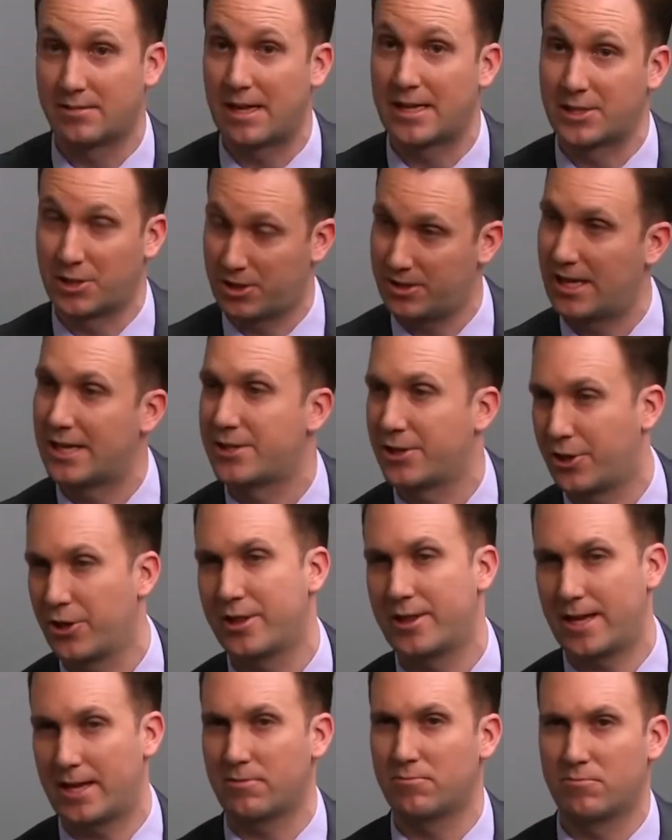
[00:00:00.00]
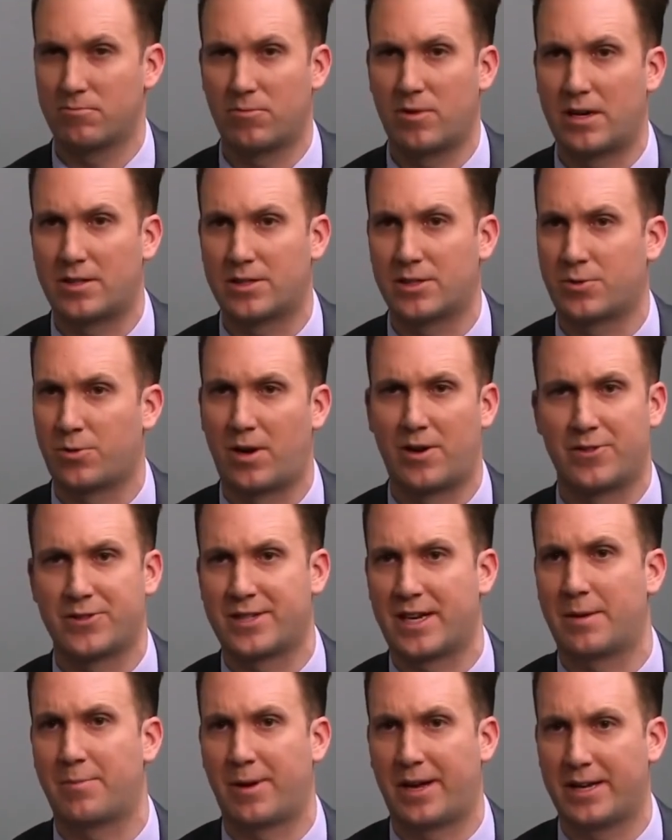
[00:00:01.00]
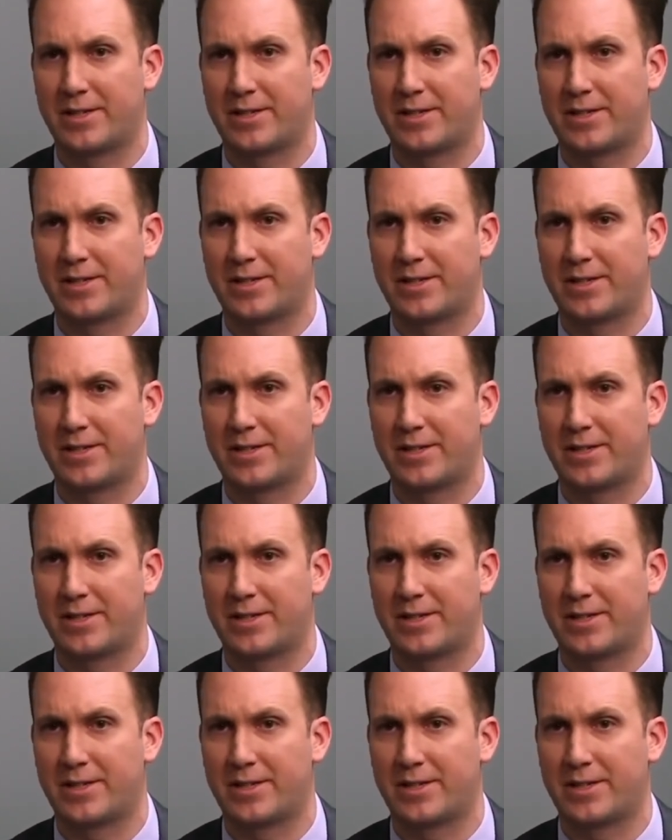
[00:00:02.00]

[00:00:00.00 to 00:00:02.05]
That's a good thing, right? Just we're on the same